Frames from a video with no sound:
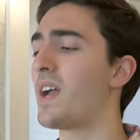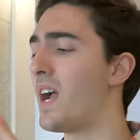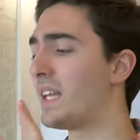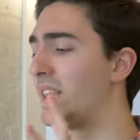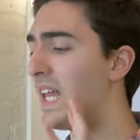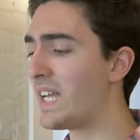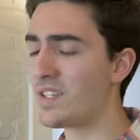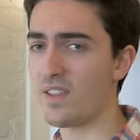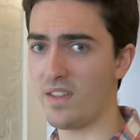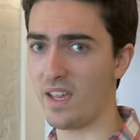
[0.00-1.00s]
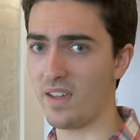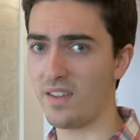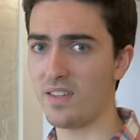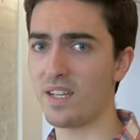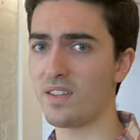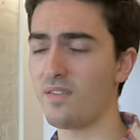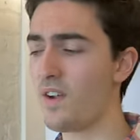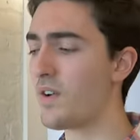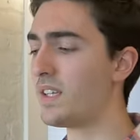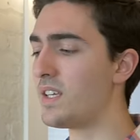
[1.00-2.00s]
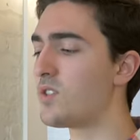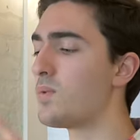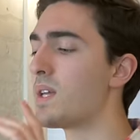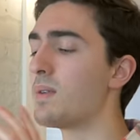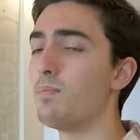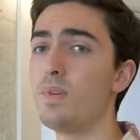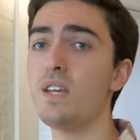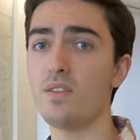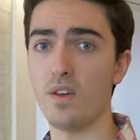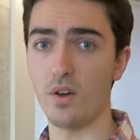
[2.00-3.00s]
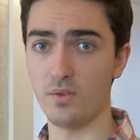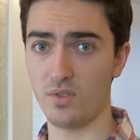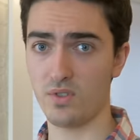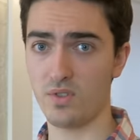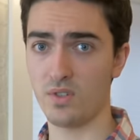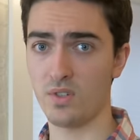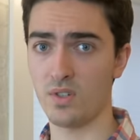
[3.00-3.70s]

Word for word: I'd like to think that at the very least we can beat those.